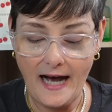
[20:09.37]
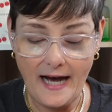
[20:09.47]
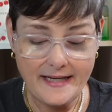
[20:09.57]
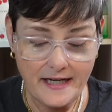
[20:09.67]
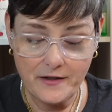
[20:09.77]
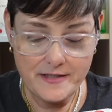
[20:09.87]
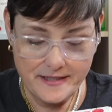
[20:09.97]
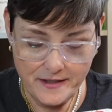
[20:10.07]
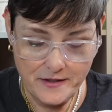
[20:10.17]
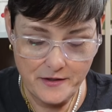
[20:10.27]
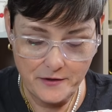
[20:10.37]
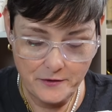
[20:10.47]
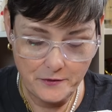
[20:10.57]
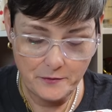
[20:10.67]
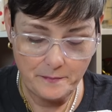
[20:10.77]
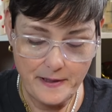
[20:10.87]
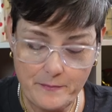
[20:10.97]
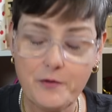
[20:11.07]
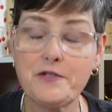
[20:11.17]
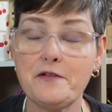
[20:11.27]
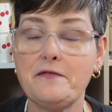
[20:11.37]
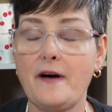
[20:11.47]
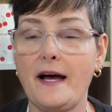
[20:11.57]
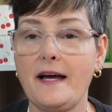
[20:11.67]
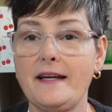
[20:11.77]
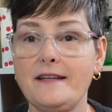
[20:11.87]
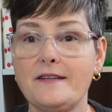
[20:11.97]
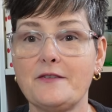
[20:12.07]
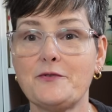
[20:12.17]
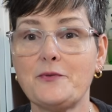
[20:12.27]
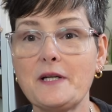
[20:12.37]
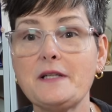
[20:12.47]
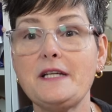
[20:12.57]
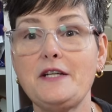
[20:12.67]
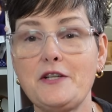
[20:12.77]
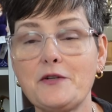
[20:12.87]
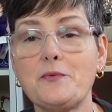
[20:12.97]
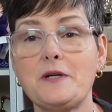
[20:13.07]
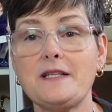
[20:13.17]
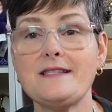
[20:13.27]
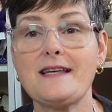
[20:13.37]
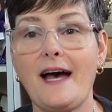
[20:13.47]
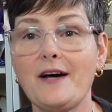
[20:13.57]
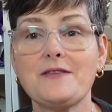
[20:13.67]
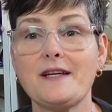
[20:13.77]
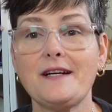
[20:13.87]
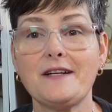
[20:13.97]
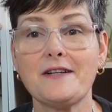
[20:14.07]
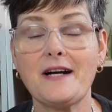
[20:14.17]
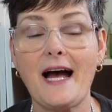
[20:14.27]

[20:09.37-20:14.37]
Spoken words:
I guarantee you people do find really good ones out there.